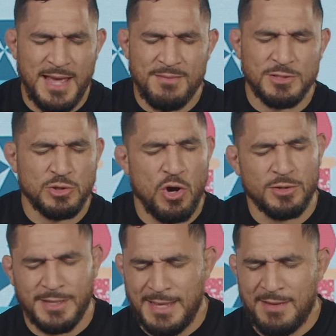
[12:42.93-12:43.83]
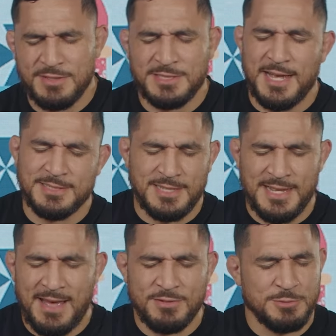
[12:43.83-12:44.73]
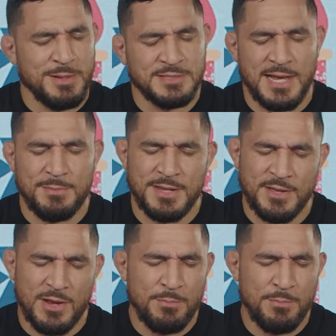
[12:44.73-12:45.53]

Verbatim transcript: haven't talked and they haven't texted and they haven't spent time together.